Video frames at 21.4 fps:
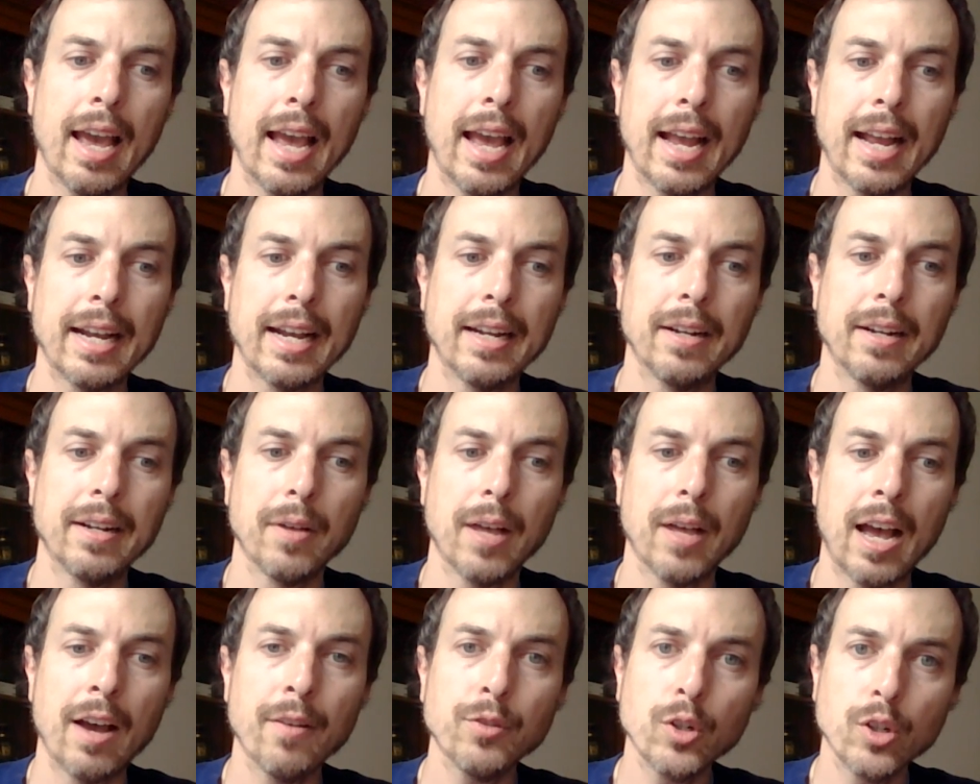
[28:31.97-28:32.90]

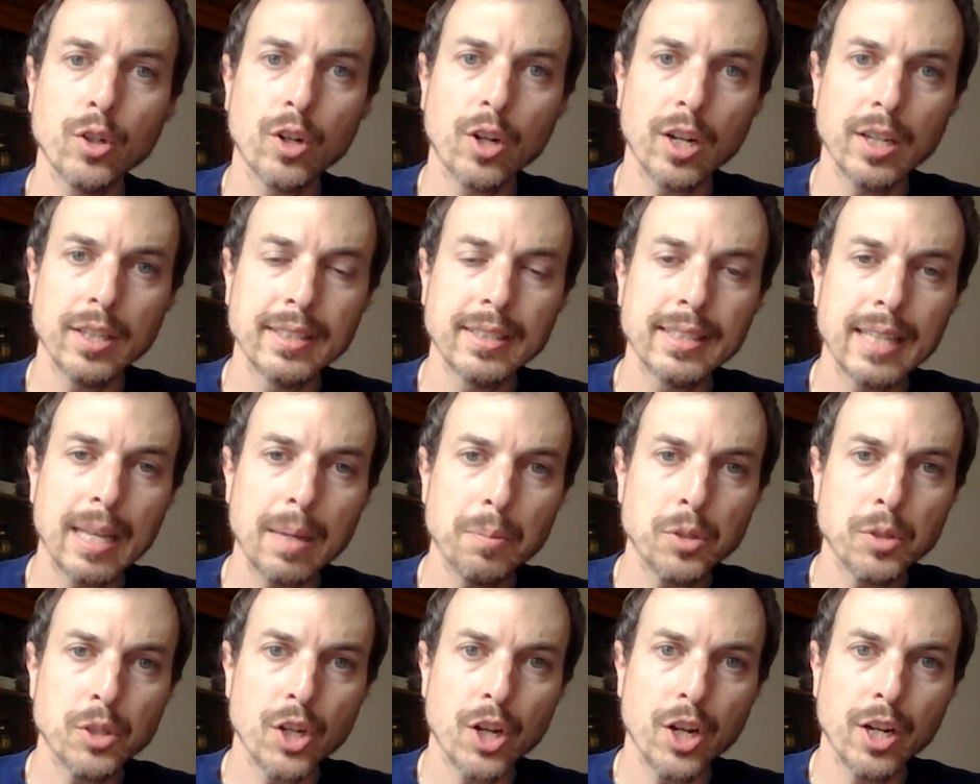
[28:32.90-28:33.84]
and after
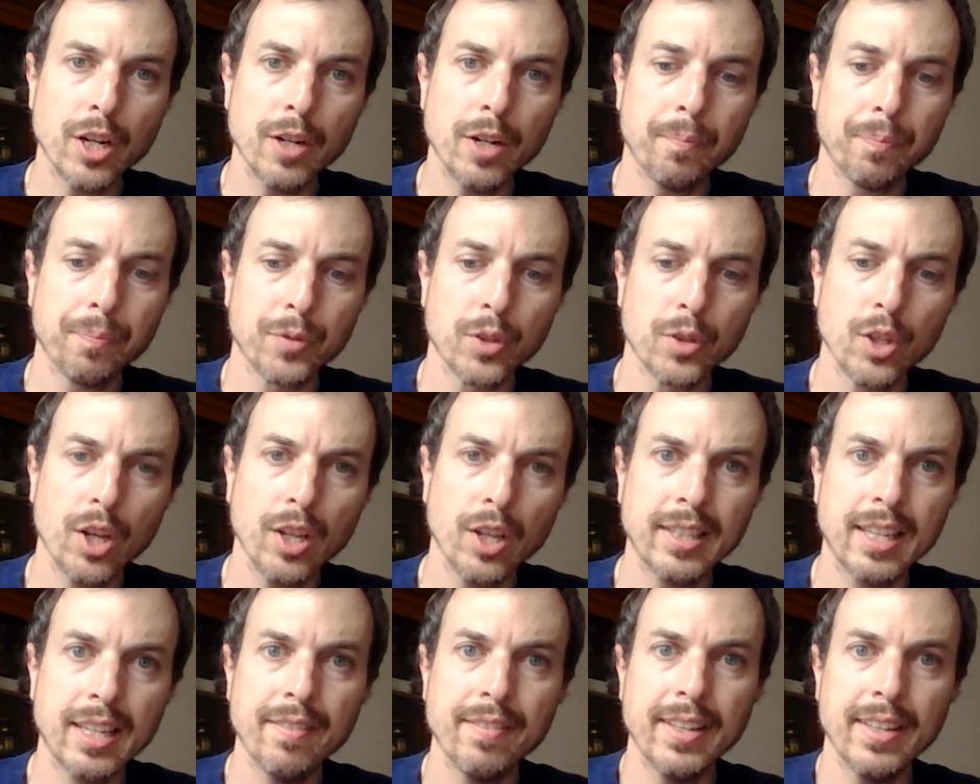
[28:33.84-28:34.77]
conception
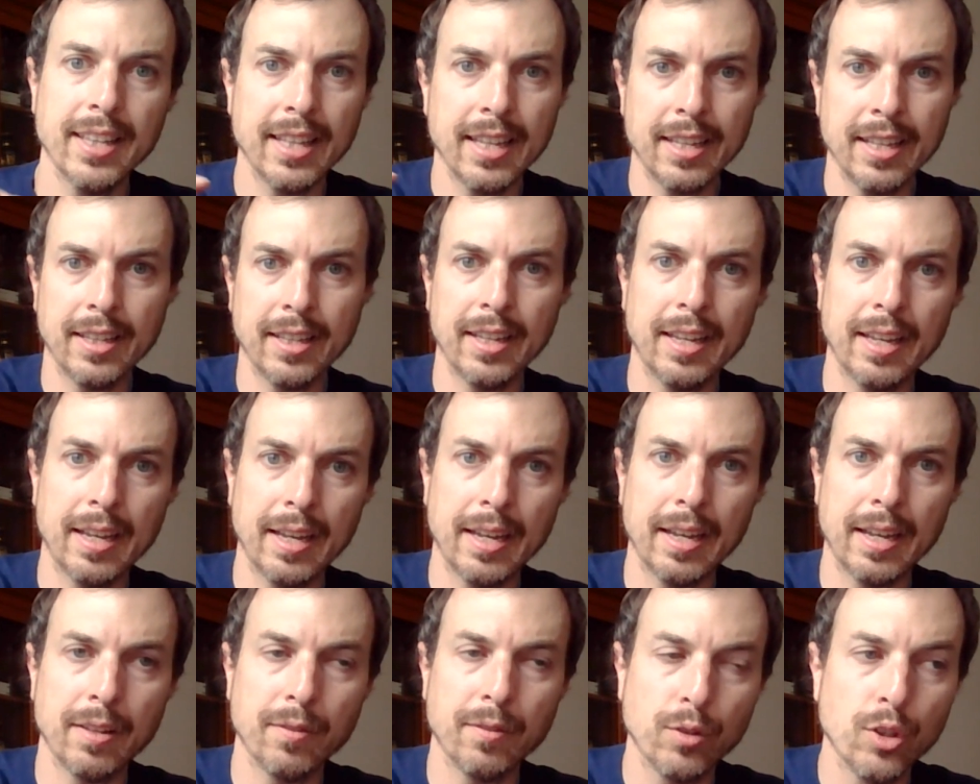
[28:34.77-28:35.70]
not giving it
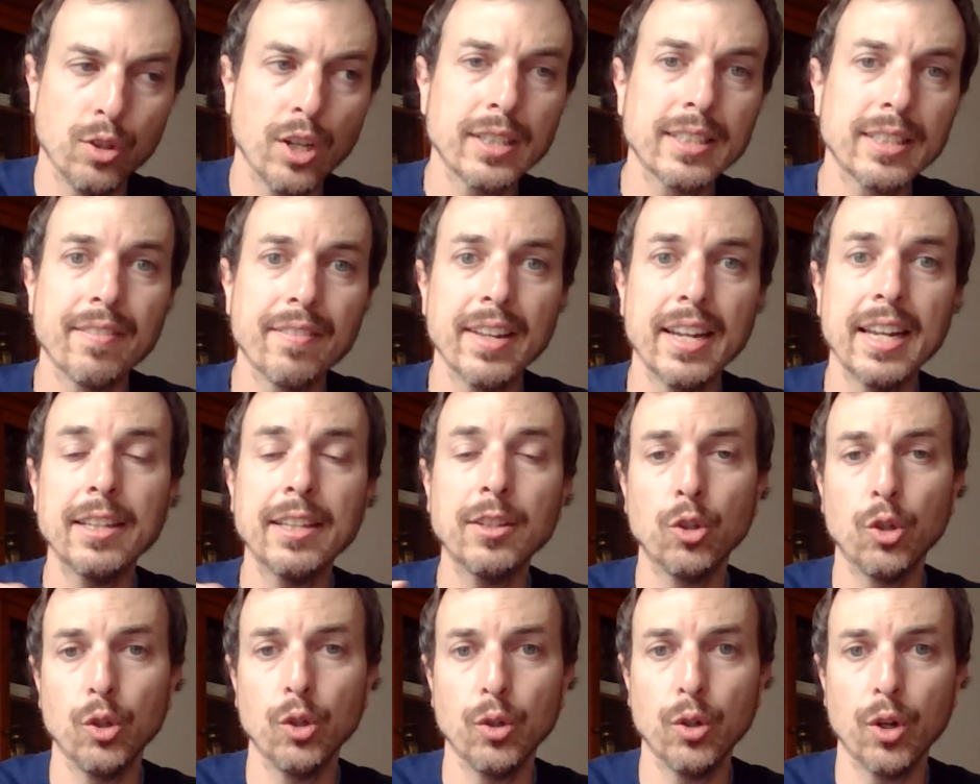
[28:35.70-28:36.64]
not giving
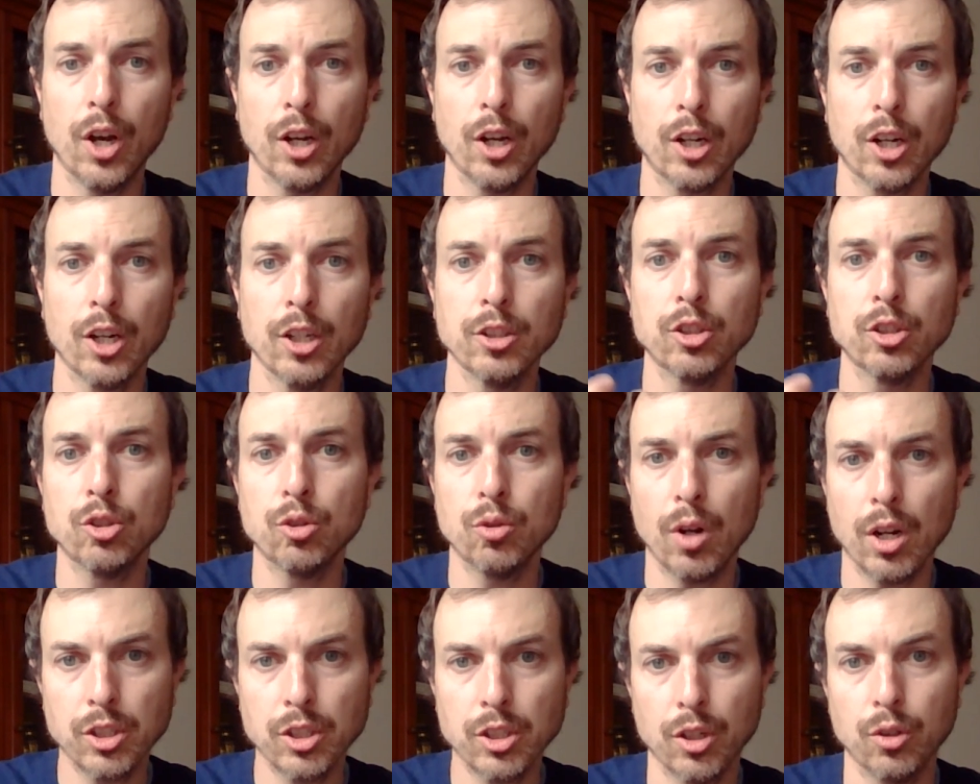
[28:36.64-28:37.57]
it to a
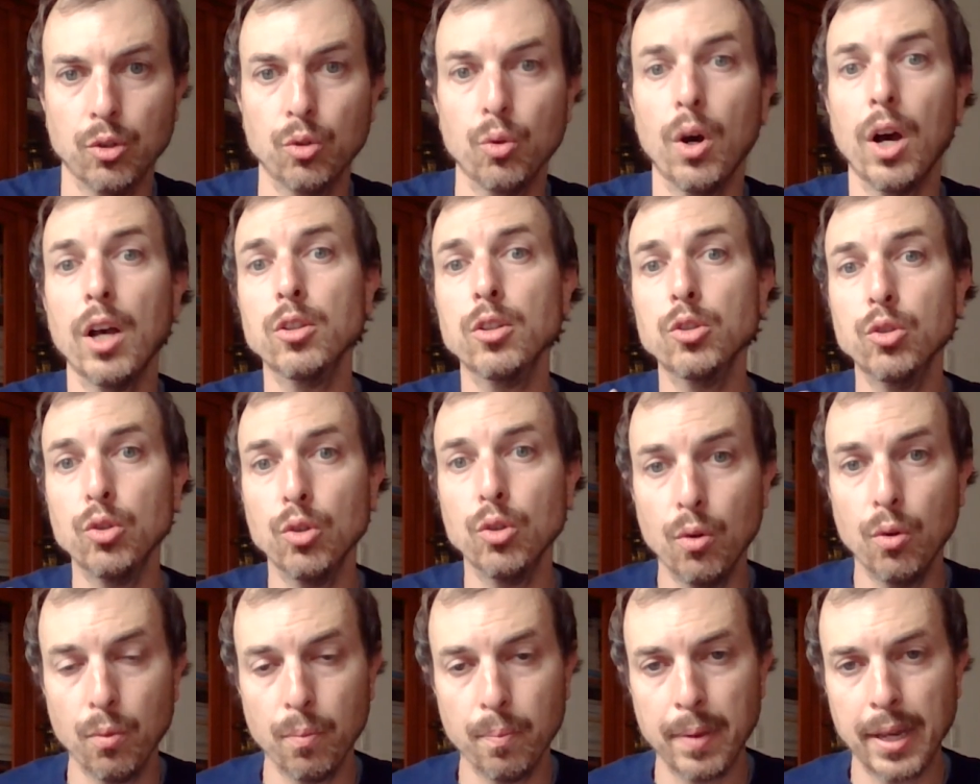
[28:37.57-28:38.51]
construction to
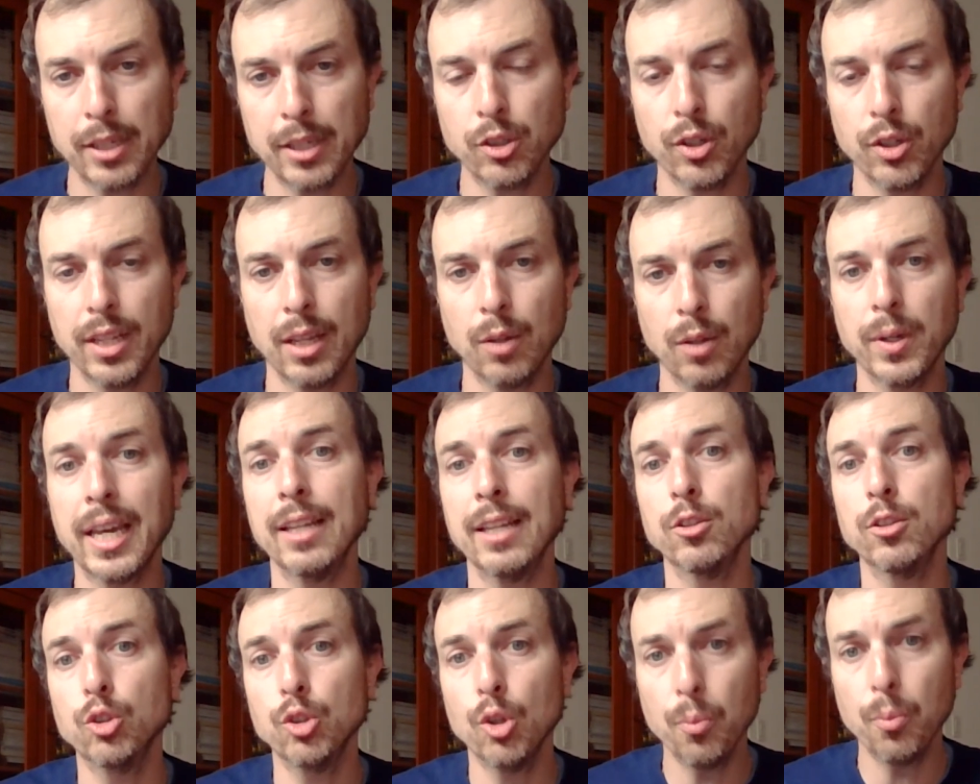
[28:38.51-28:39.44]
also make sure that we
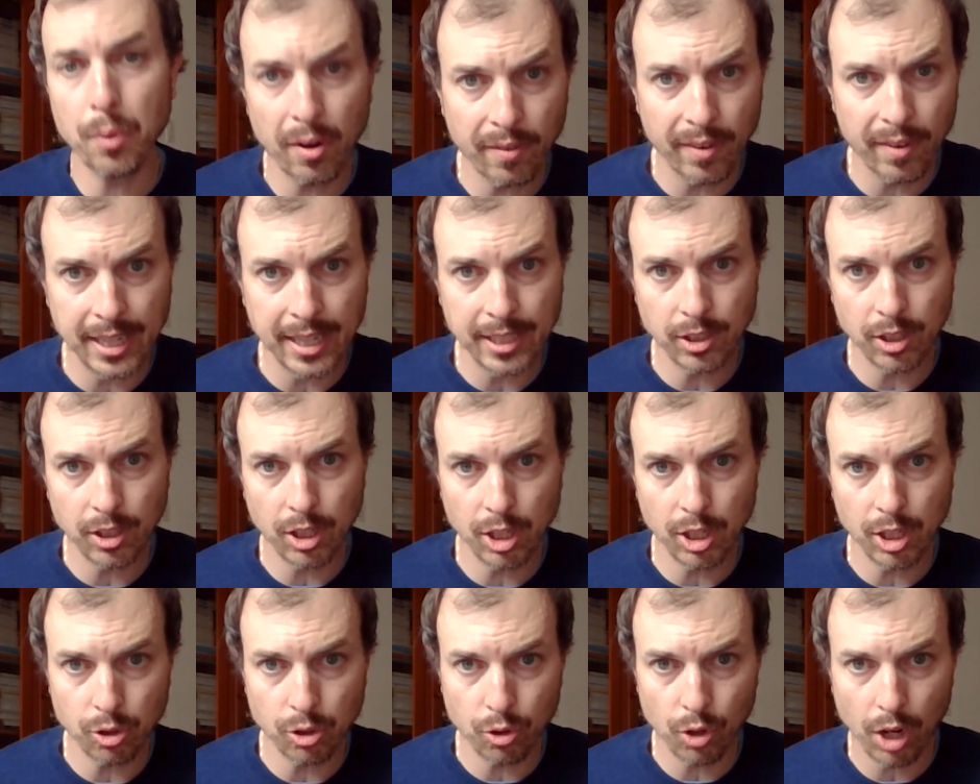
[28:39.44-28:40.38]
can supervise the
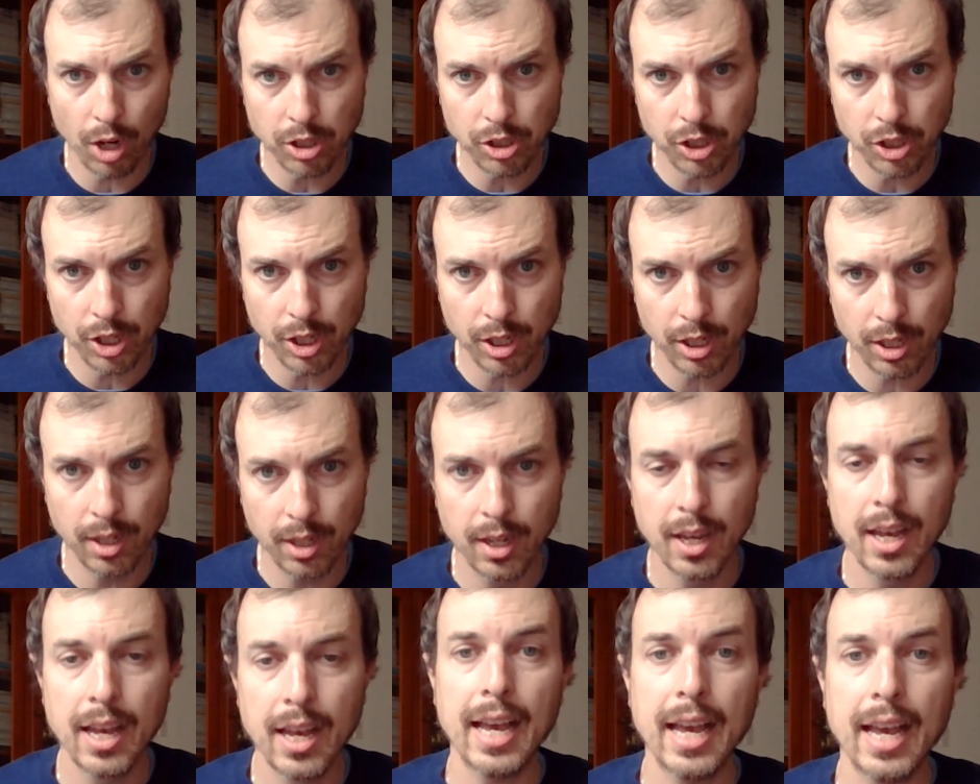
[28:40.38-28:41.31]
construction